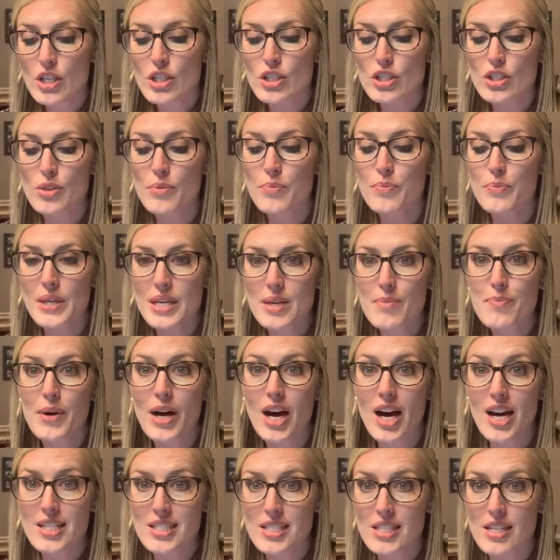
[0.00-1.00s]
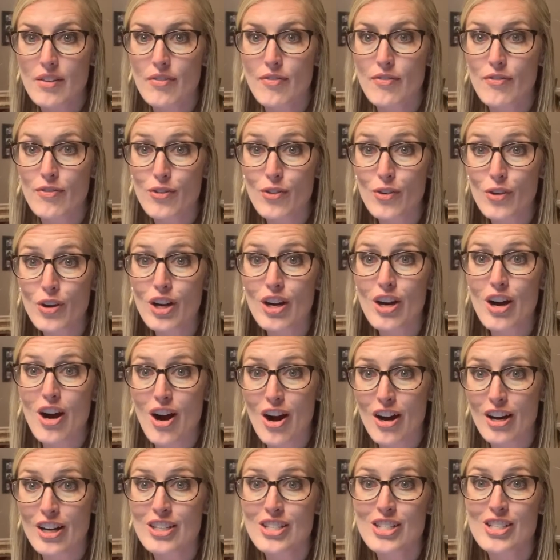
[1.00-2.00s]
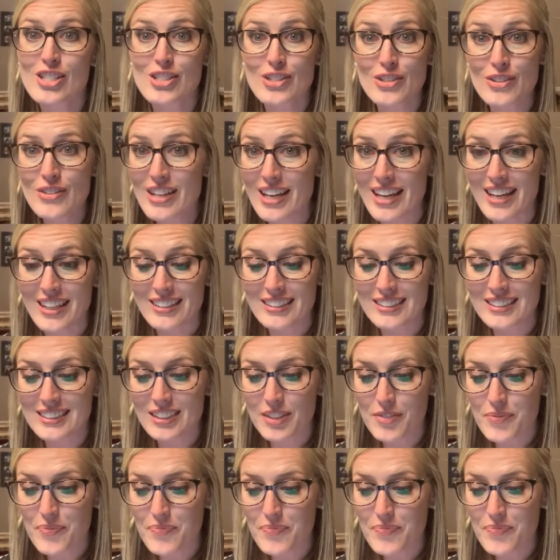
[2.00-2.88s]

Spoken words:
to be positive for our students.